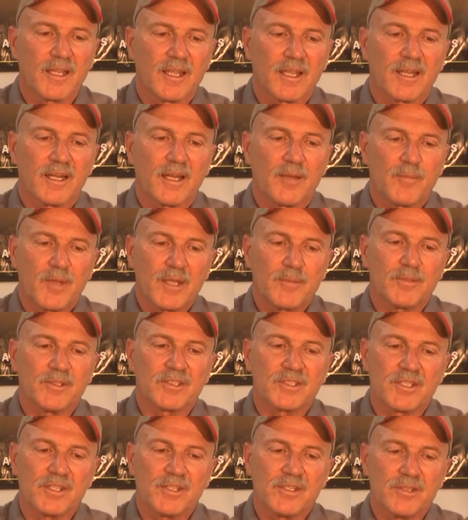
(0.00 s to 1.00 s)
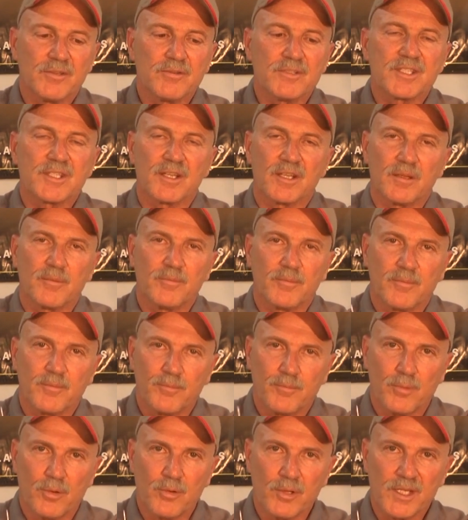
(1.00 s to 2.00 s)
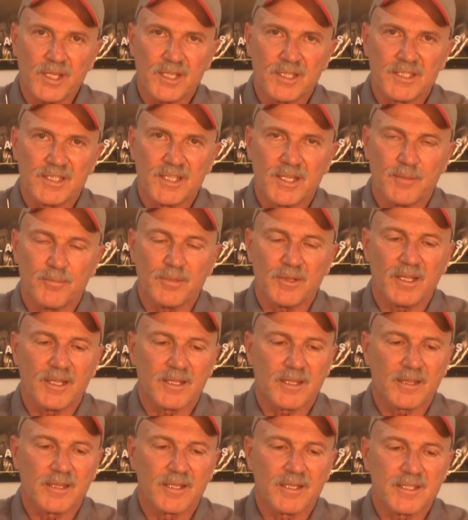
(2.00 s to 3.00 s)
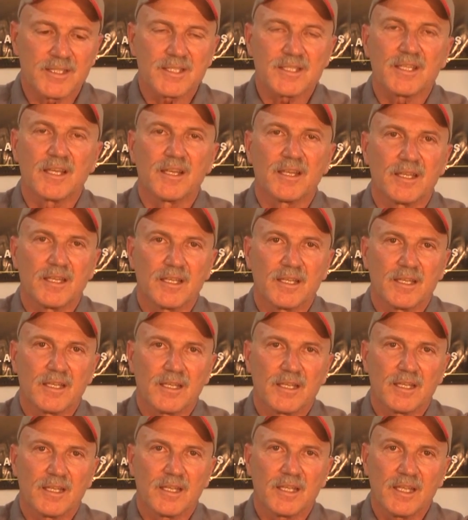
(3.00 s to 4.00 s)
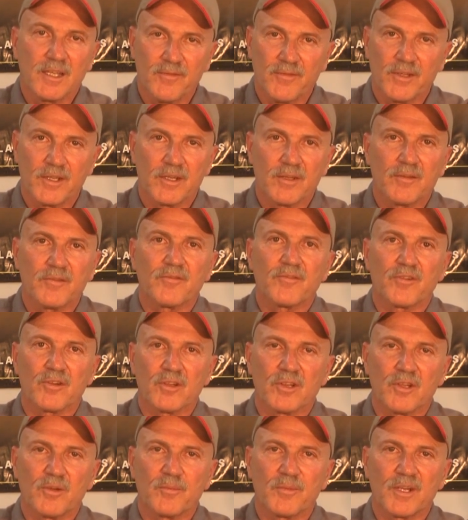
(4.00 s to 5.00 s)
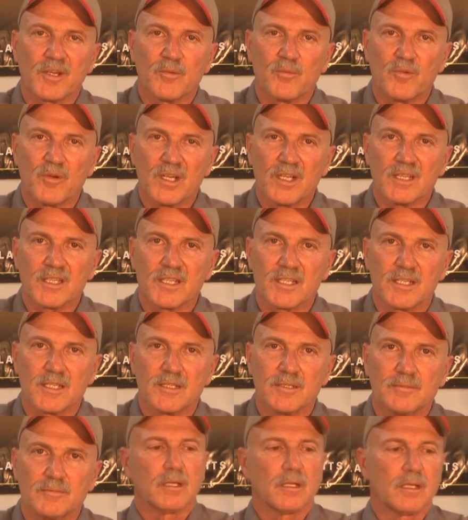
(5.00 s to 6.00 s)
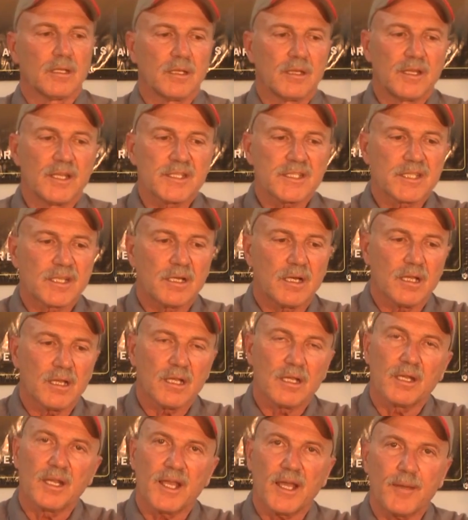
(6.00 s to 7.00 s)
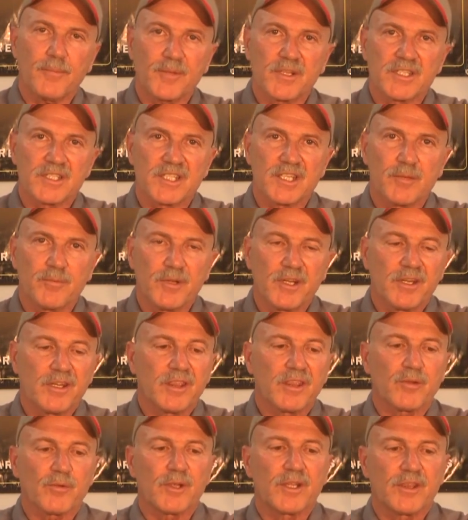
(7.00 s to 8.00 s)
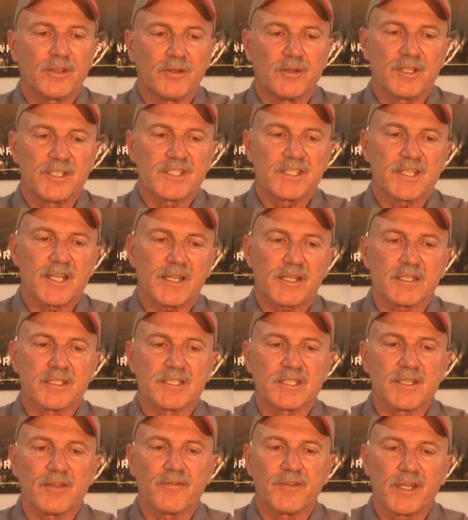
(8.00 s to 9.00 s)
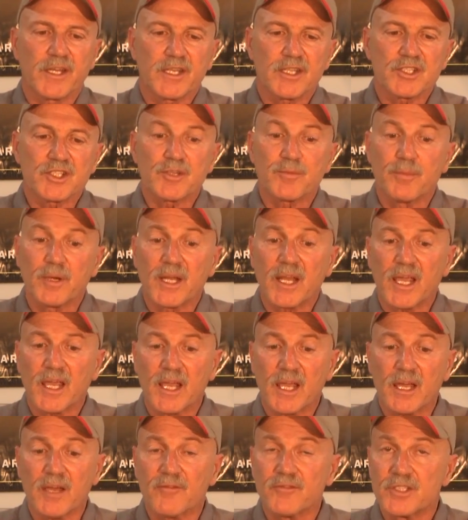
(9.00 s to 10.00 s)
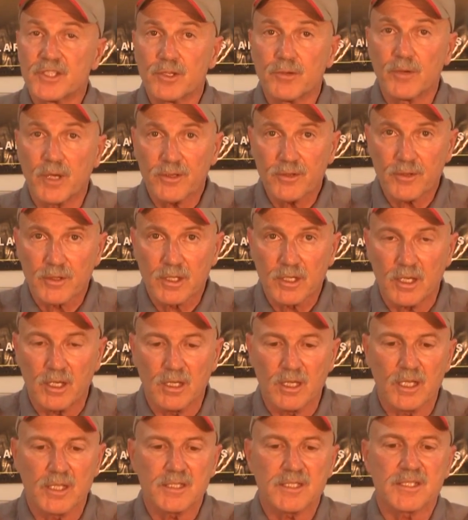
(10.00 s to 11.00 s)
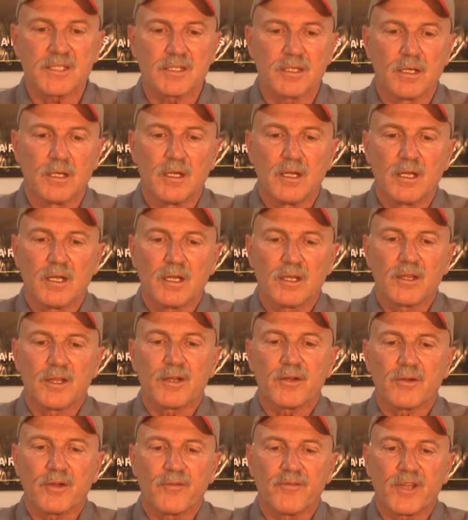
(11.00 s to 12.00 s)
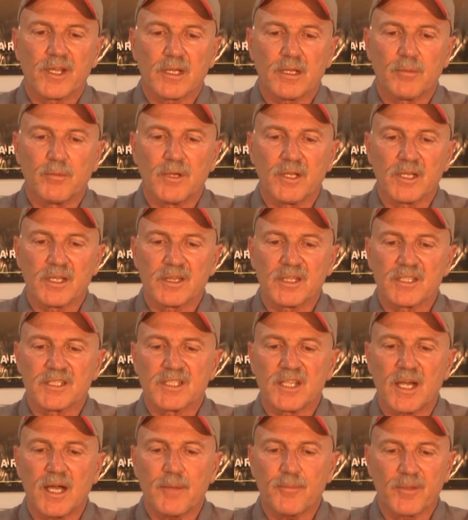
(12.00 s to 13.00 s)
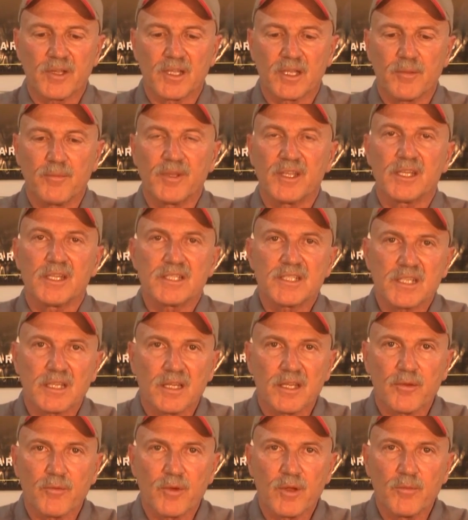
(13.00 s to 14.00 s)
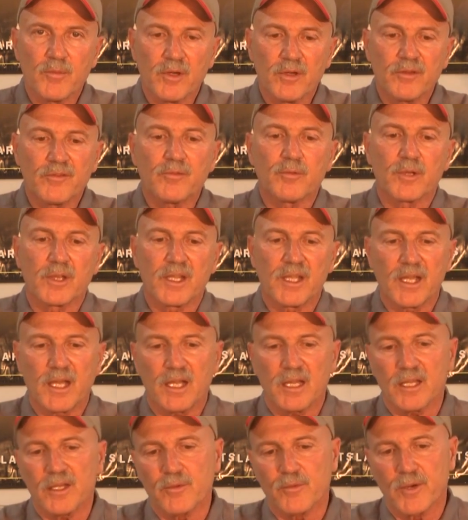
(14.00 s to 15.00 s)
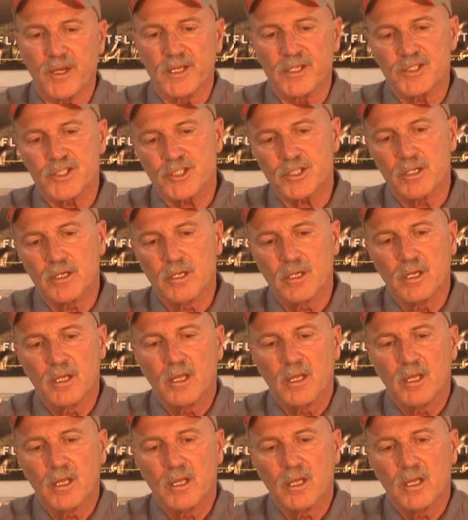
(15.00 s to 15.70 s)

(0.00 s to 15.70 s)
and I'm able to use a pointed tip like this even for aluminum welding. This collet happens to be 3/32 of an inch, but I have two other collets that are available at the top and can be easily removed with the Allen wrench